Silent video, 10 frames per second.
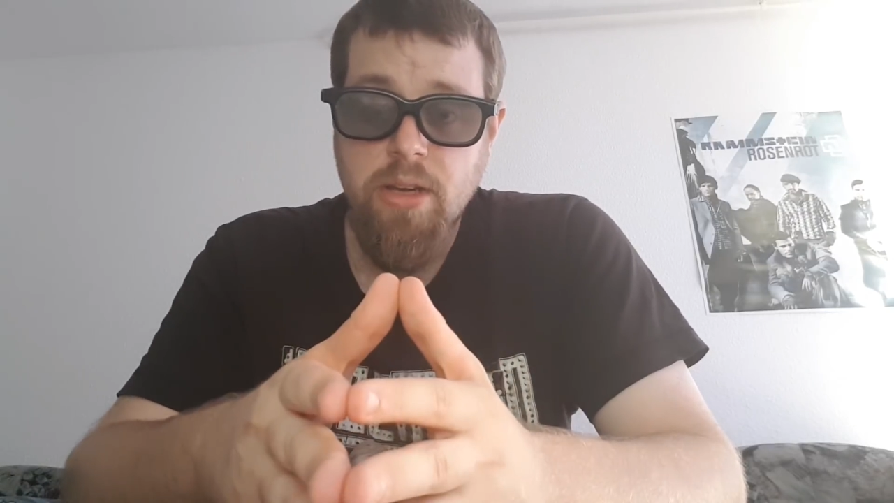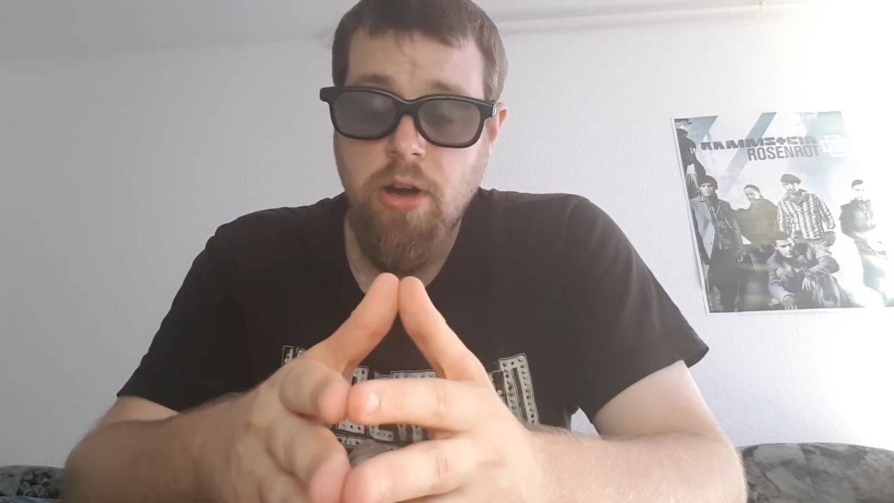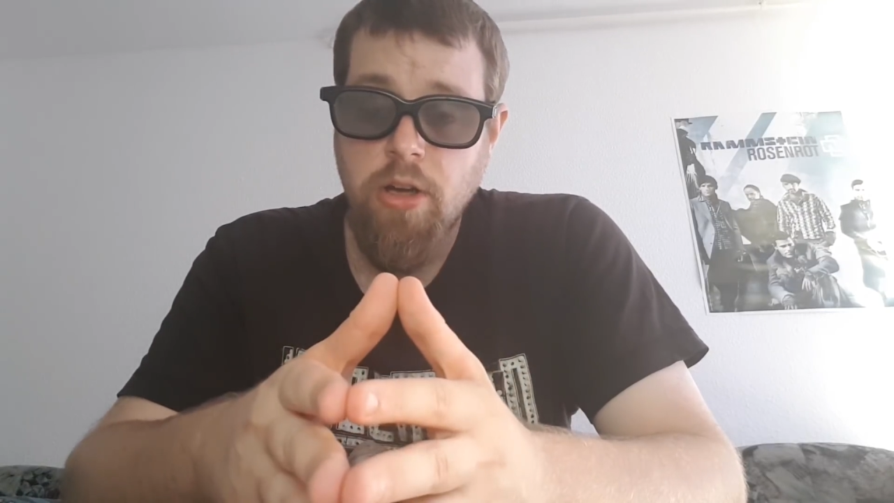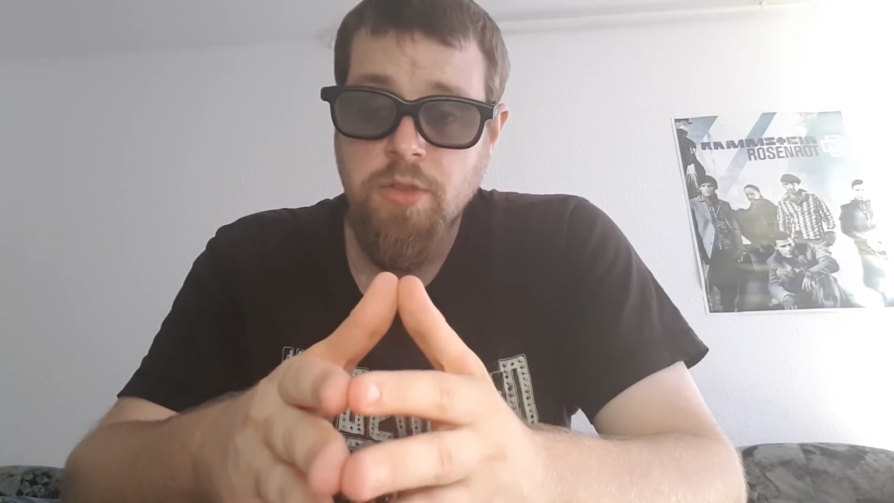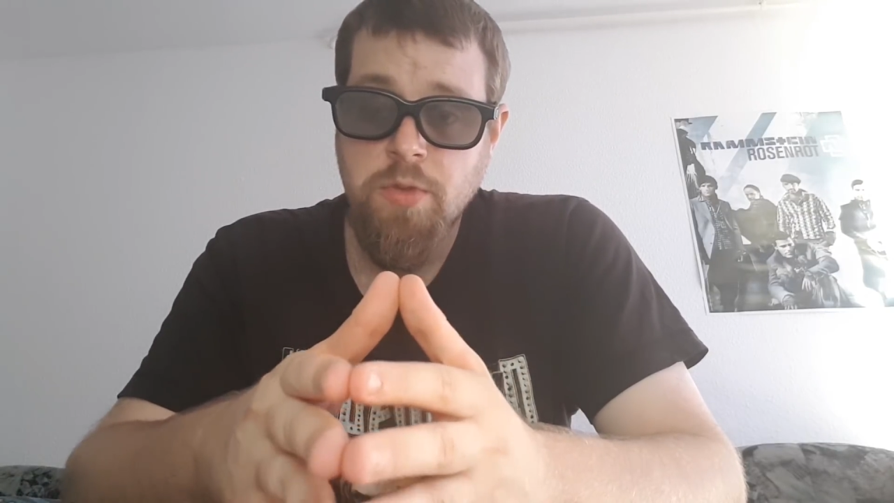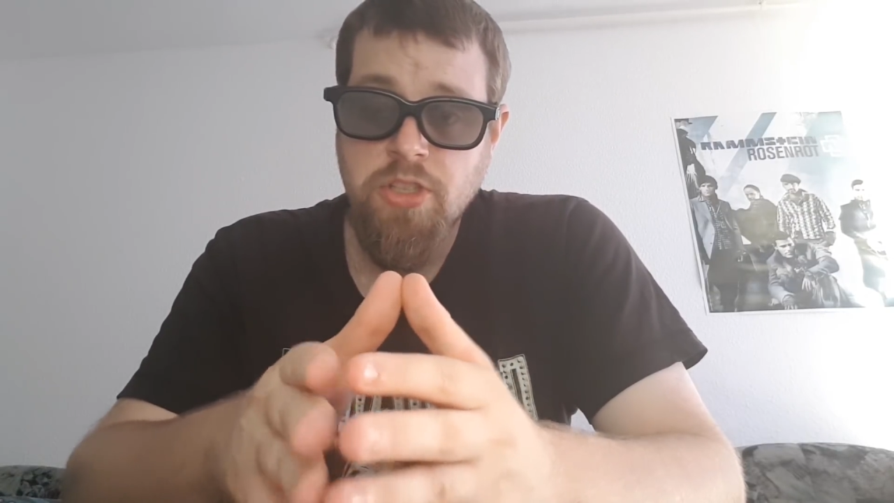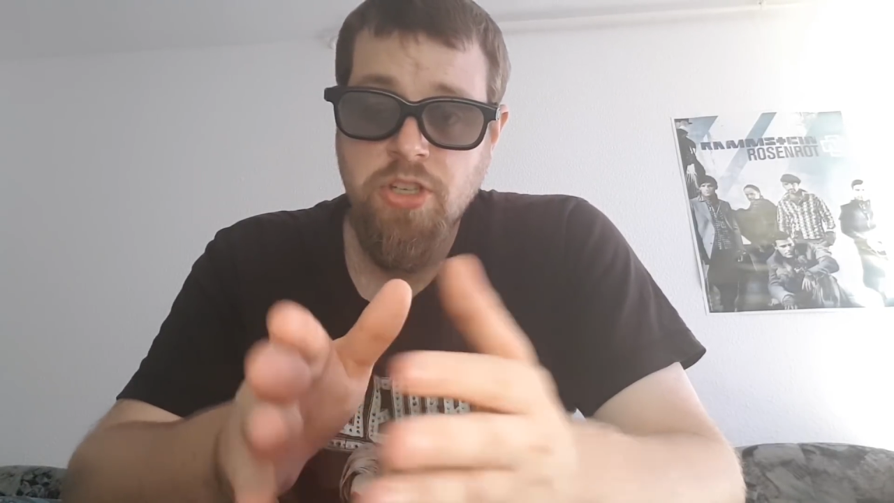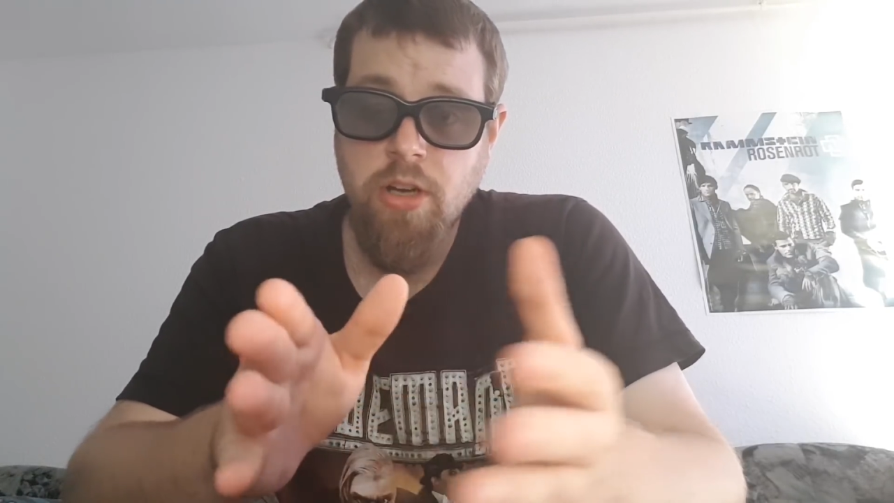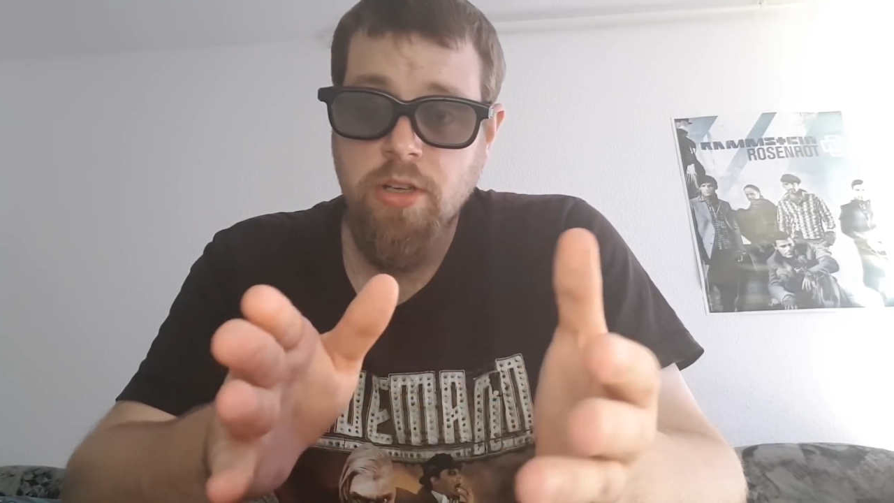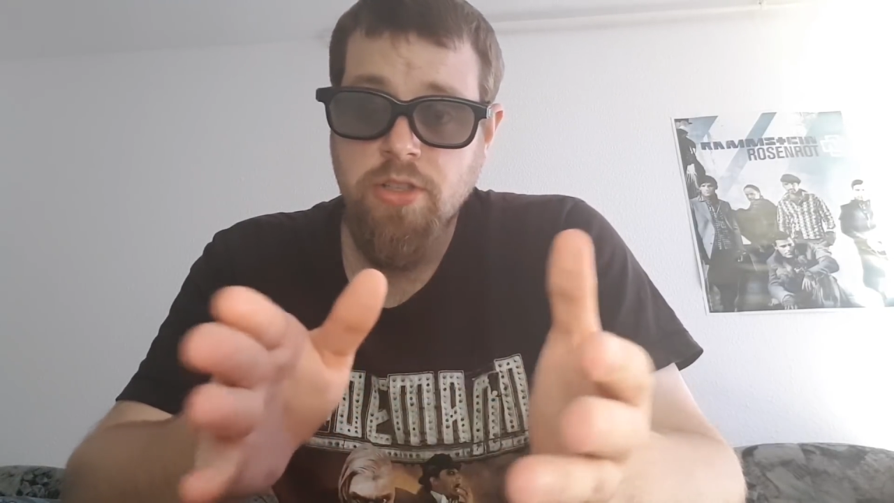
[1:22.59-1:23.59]
cars would
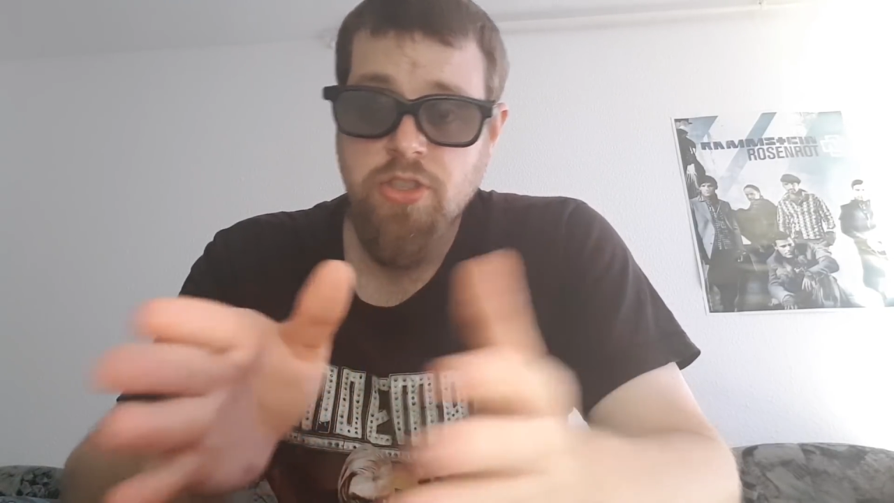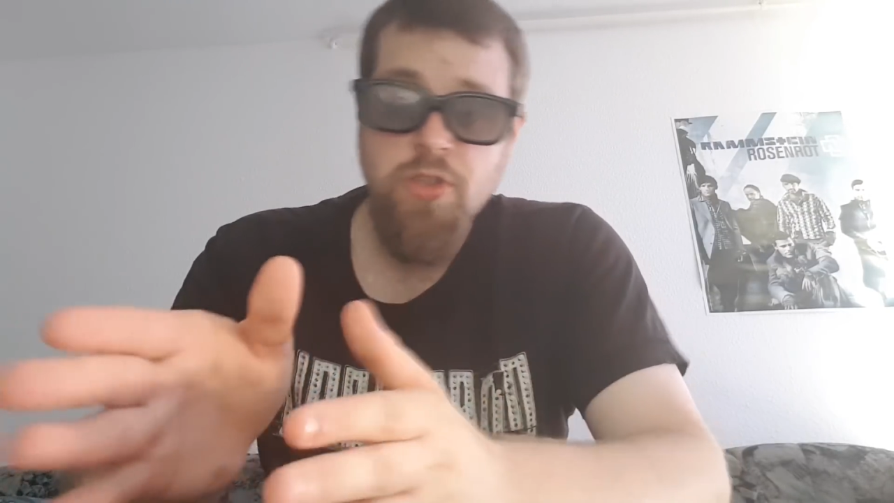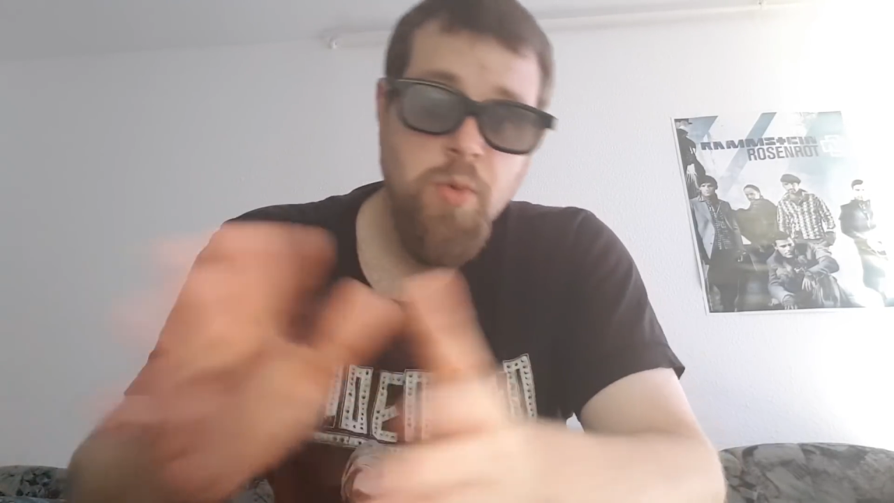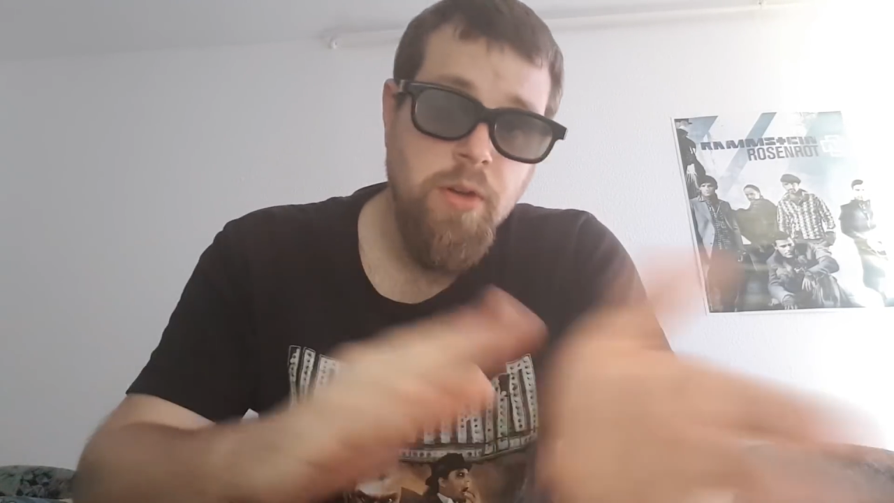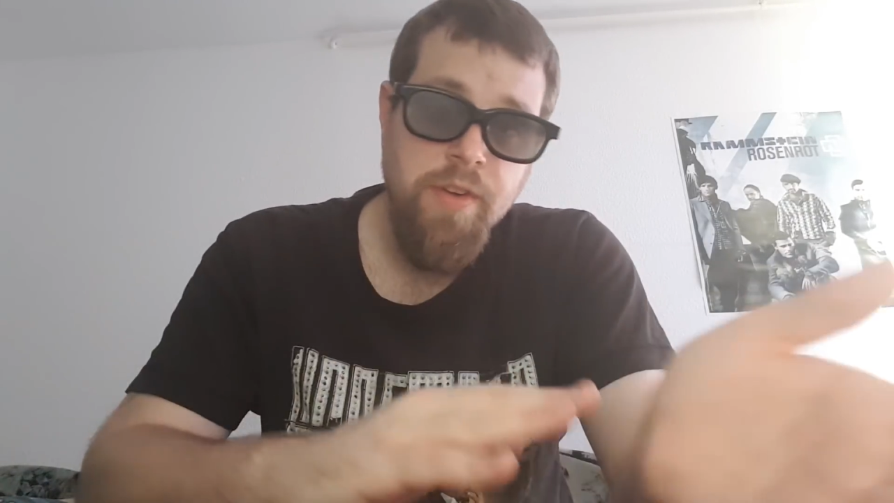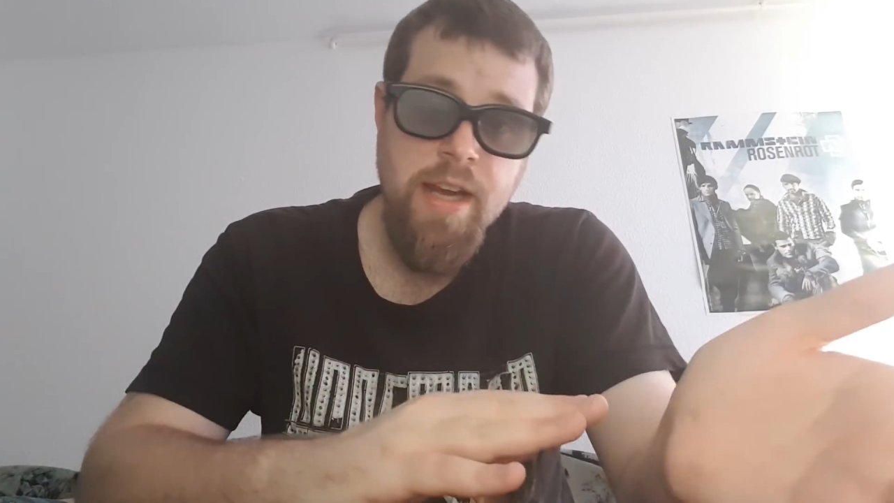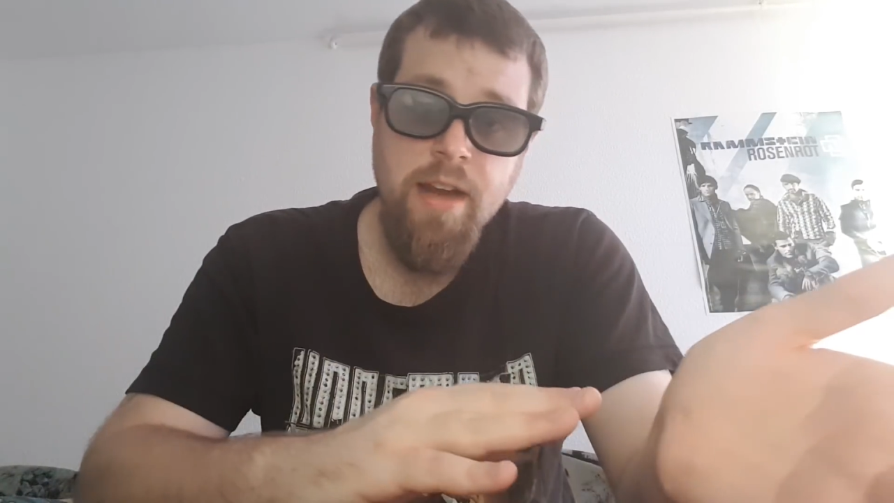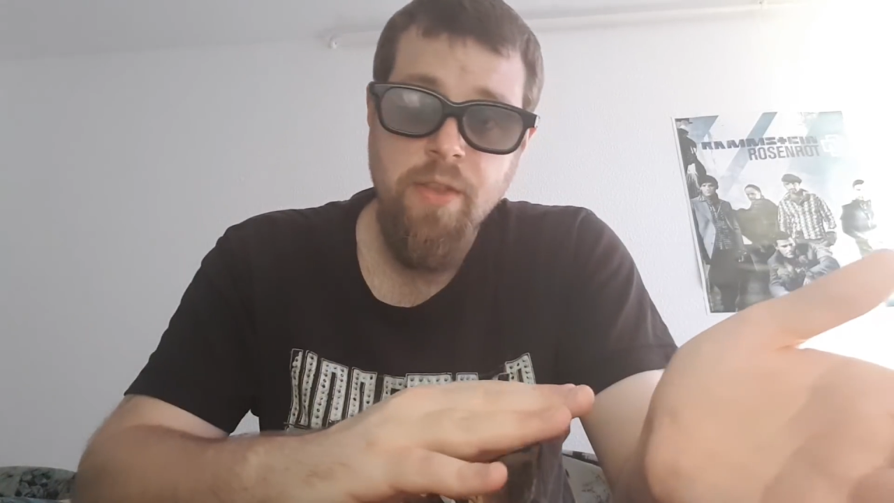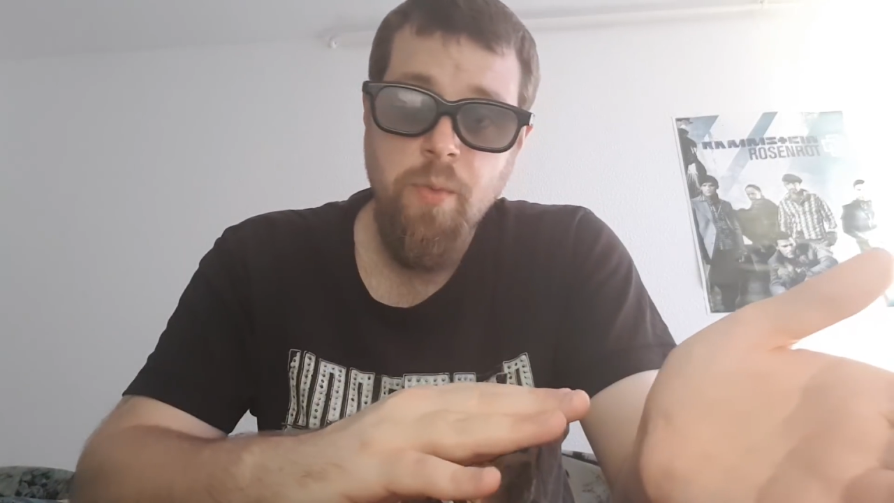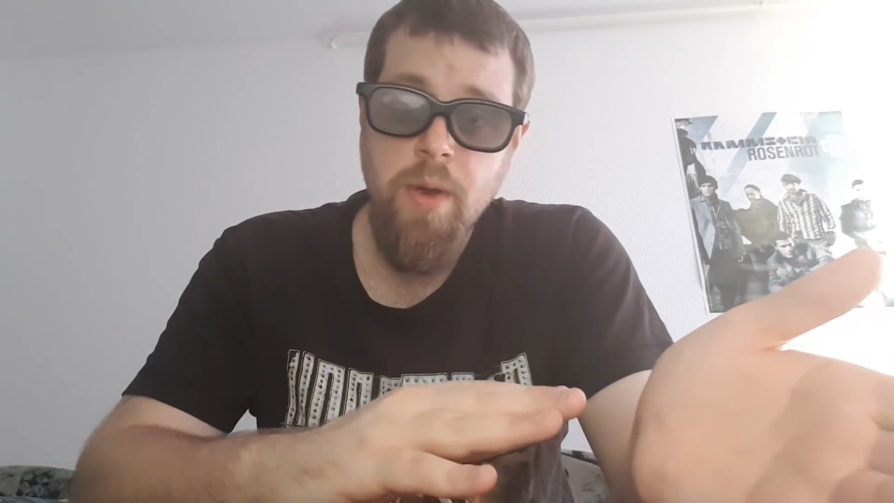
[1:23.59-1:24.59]
start swerving
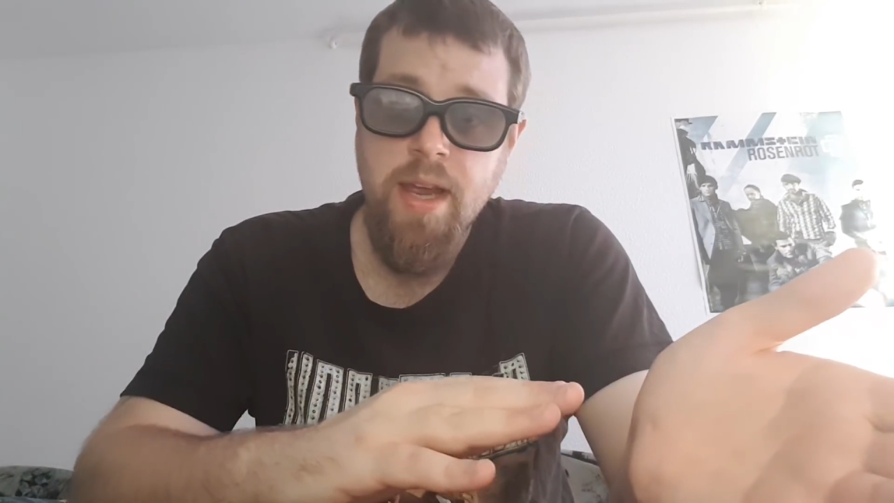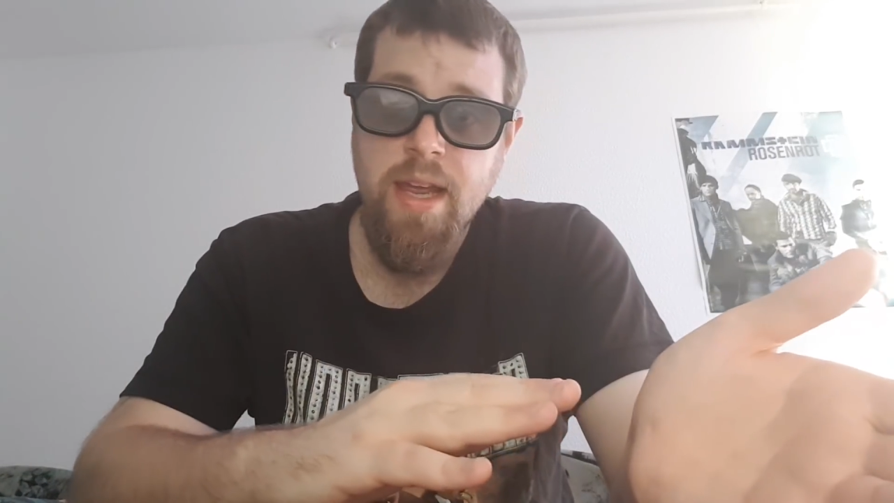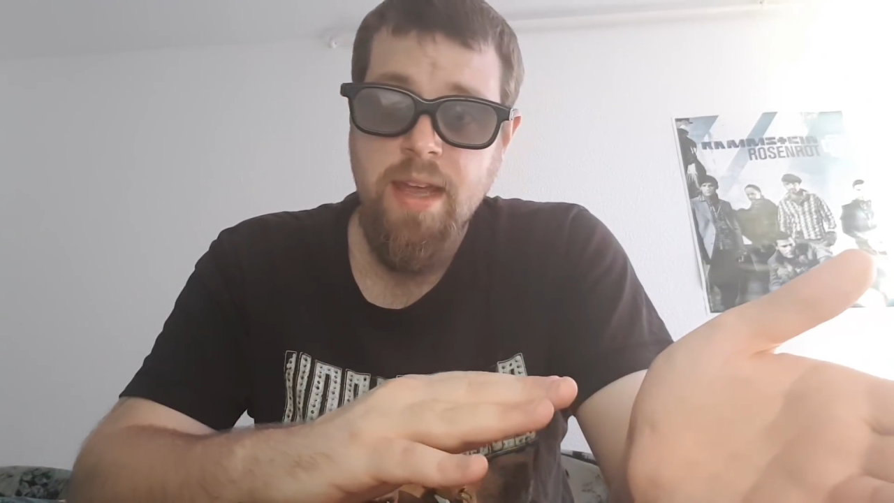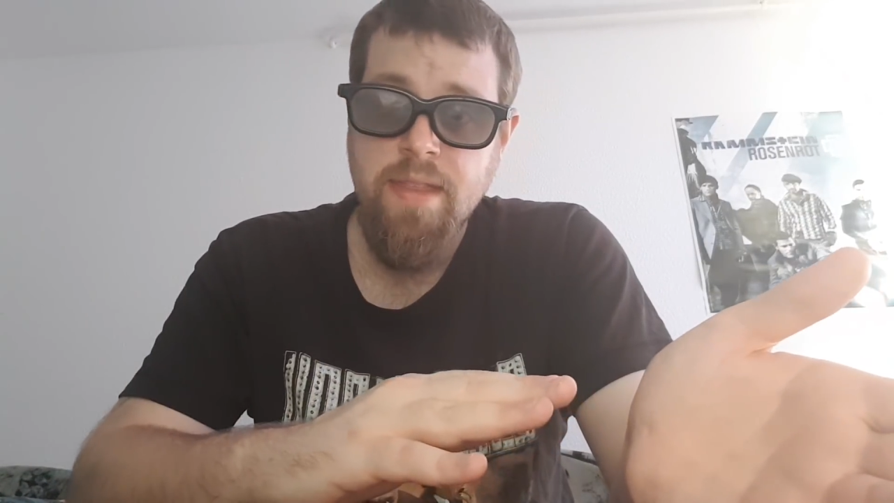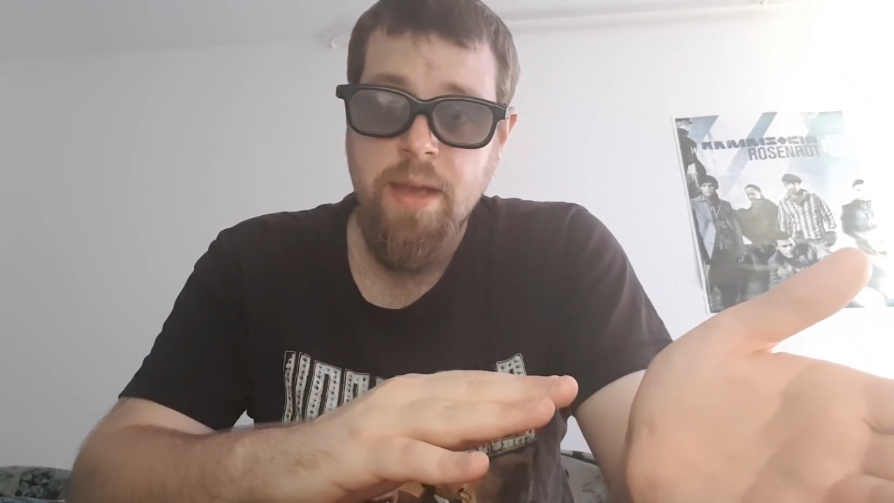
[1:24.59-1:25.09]
out of the way,